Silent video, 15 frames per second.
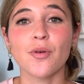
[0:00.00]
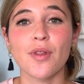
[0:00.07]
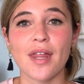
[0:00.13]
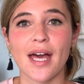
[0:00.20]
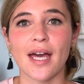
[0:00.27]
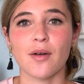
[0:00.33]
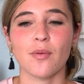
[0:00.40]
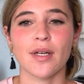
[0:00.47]

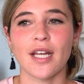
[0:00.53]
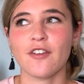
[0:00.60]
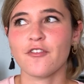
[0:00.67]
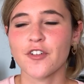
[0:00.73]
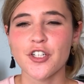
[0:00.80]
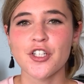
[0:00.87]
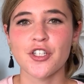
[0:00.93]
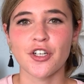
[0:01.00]
that when I
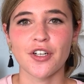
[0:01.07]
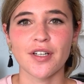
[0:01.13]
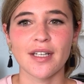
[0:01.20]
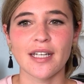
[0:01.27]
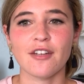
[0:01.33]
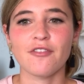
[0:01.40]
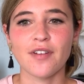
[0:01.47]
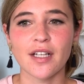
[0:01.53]
first
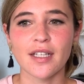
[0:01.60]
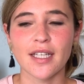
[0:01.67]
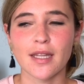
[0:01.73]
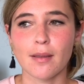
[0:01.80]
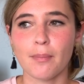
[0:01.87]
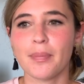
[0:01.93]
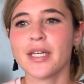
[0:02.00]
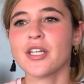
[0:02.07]
started, it felt like
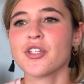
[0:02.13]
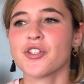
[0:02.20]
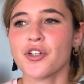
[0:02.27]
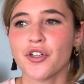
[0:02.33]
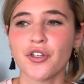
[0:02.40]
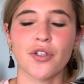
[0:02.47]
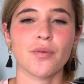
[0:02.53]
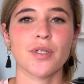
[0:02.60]
the biggest
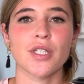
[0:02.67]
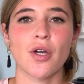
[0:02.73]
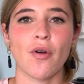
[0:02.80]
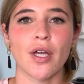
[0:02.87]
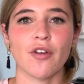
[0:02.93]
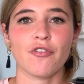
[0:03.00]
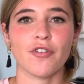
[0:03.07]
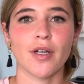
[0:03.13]
hurdle was
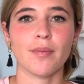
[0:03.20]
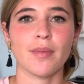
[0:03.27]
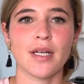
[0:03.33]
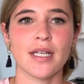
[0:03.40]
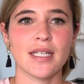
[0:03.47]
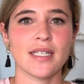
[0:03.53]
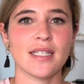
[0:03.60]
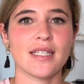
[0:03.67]
going from
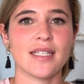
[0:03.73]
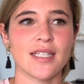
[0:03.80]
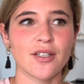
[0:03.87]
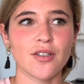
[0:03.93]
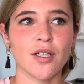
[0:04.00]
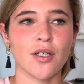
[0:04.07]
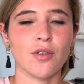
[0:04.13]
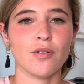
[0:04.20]

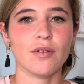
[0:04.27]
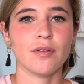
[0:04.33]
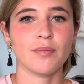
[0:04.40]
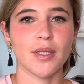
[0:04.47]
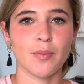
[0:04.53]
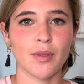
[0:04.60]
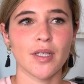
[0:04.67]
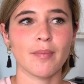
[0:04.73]
0
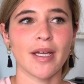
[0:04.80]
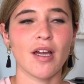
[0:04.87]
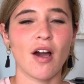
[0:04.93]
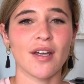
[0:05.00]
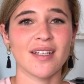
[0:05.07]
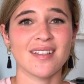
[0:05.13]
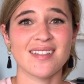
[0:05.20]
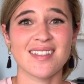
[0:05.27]
people in my
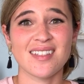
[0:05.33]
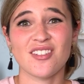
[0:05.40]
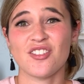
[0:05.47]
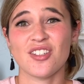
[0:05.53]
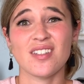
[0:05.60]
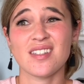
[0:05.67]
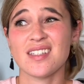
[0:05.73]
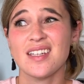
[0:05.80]
audience to
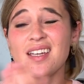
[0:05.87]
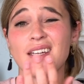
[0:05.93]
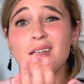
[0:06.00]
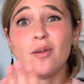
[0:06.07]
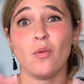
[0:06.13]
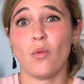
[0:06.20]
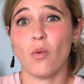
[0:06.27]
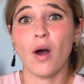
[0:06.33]
just
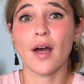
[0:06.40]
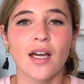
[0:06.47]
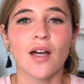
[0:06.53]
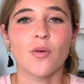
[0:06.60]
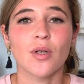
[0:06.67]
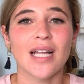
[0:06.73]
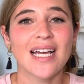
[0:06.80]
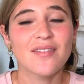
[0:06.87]
getting 1.
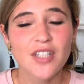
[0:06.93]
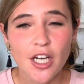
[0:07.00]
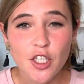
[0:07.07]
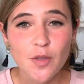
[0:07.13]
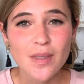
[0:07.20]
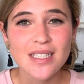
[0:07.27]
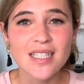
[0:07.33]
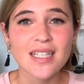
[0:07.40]
Well, I've
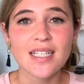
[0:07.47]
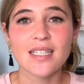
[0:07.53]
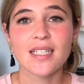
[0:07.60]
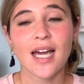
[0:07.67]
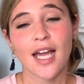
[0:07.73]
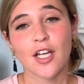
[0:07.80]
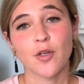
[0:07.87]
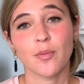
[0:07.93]
documented the
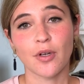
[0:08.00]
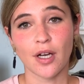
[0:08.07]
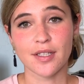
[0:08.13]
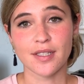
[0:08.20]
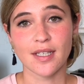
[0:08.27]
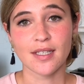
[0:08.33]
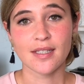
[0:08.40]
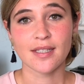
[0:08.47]
entire
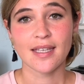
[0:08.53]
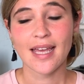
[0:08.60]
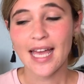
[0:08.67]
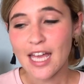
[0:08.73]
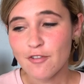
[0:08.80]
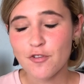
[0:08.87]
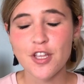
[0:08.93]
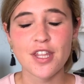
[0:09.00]
process,
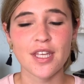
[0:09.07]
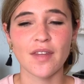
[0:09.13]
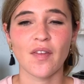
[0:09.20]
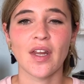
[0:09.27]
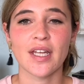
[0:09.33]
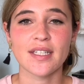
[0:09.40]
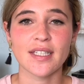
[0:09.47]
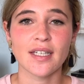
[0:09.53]
everything
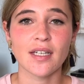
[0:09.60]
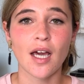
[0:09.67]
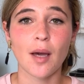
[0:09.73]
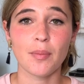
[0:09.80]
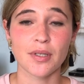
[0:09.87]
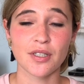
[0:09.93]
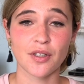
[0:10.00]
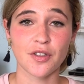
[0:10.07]
that I did
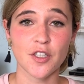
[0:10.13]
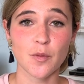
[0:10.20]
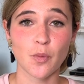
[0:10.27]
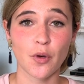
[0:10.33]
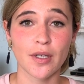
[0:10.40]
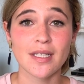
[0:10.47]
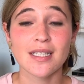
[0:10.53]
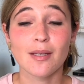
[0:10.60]
up until this
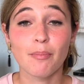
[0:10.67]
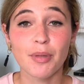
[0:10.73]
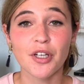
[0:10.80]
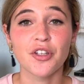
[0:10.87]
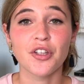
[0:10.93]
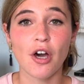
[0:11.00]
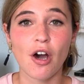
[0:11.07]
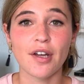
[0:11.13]
point to
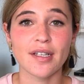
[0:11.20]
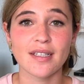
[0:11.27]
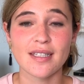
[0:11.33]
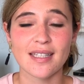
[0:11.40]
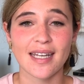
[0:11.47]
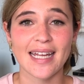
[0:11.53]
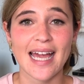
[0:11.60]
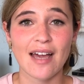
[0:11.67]
build the audience
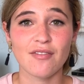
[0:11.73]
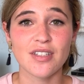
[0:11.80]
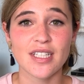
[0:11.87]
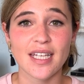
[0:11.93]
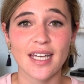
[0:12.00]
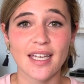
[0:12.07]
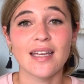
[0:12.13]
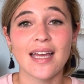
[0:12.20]
that I have
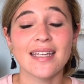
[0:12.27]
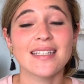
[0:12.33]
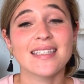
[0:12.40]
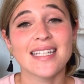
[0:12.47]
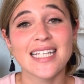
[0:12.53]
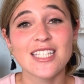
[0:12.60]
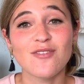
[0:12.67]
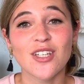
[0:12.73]
today. And in
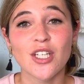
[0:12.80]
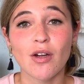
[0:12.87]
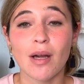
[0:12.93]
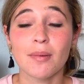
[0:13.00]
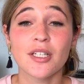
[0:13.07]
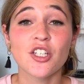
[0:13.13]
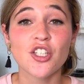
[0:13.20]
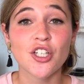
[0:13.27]
today's video,
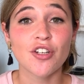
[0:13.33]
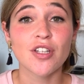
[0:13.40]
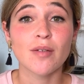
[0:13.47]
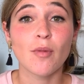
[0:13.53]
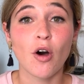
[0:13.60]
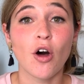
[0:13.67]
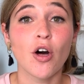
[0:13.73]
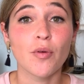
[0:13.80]
I'm gonna share
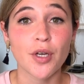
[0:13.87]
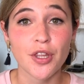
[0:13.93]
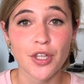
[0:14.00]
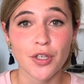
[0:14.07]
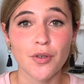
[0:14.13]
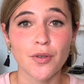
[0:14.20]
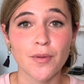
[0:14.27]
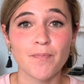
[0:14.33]
them all with
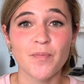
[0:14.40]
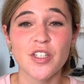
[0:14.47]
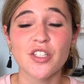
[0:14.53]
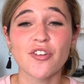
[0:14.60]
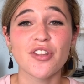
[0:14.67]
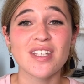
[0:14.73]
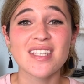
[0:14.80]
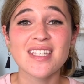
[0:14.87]
you. These
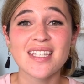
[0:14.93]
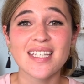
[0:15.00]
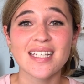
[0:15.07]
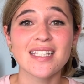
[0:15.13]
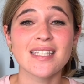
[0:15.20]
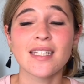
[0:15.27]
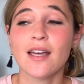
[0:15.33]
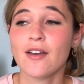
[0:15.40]
are the
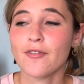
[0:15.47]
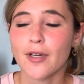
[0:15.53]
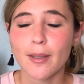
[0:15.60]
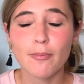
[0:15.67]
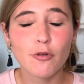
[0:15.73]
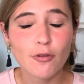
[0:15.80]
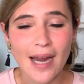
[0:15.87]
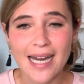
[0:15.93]
6 very
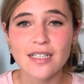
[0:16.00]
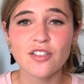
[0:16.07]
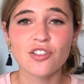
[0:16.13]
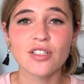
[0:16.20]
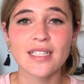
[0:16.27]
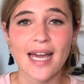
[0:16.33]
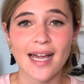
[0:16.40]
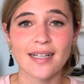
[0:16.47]

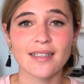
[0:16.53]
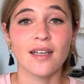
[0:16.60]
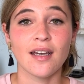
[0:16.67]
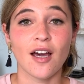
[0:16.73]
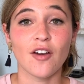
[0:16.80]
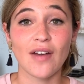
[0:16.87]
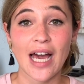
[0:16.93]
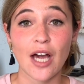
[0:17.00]
practical tactics
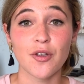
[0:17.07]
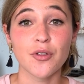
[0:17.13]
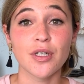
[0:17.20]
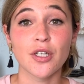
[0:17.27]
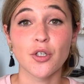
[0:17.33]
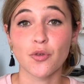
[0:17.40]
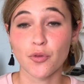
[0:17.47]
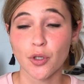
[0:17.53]
of how you
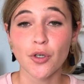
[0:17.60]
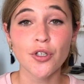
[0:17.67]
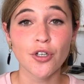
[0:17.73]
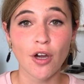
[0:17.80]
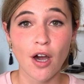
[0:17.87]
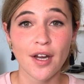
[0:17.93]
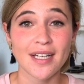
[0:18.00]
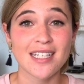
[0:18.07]
can grow your
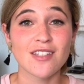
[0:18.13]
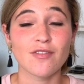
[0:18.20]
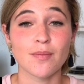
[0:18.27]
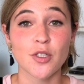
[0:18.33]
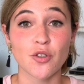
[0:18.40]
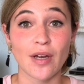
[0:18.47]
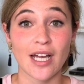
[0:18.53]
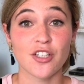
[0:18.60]
audience from
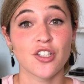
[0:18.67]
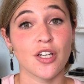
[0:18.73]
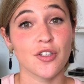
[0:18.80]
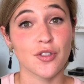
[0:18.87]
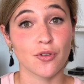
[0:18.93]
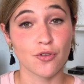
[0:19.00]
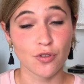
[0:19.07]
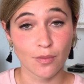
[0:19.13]
scratch on
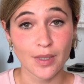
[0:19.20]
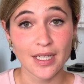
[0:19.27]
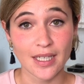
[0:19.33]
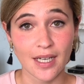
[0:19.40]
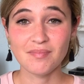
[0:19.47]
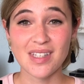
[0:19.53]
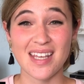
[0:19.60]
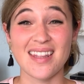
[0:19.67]
social
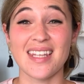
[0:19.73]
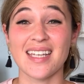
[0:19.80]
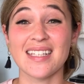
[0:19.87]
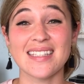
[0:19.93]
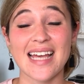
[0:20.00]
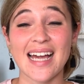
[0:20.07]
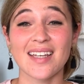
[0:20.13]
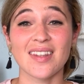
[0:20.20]
media, the
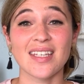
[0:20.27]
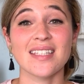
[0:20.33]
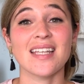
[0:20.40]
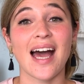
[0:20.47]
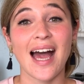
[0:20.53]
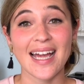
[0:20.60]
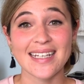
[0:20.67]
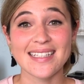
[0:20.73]
exact things
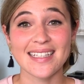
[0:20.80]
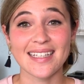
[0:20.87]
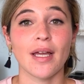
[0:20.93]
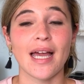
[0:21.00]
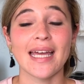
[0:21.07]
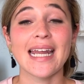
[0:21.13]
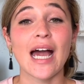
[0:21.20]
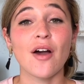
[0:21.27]
I
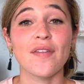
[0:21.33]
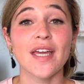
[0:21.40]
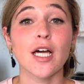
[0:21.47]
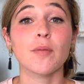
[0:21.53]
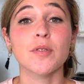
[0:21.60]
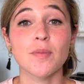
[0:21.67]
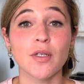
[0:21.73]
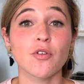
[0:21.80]
did, and how they
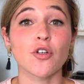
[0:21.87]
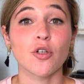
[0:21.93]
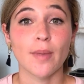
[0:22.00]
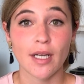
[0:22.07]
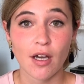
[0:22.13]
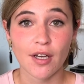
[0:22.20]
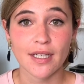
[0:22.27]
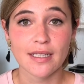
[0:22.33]
helped me grow
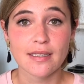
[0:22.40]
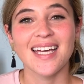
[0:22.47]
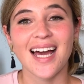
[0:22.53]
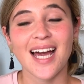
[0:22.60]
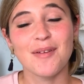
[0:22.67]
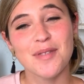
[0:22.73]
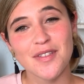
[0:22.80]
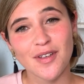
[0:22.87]
my audience.
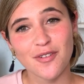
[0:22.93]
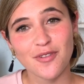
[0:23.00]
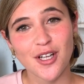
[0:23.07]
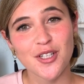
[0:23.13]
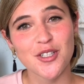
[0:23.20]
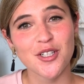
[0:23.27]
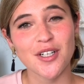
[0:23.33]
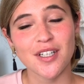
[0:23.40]
I'm Sivan
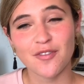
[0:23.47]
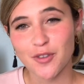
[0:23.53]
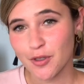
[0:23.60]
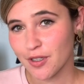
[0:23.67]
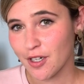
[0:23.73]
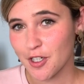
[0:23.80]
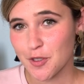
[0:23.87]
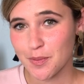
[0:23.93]
Felder, and if you're
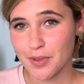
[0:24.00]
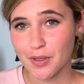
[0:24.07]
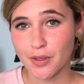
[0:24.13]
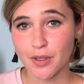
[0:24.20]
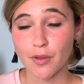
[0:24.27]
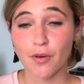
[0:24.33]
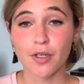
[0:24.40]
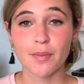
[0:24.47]
an entrepreneur or a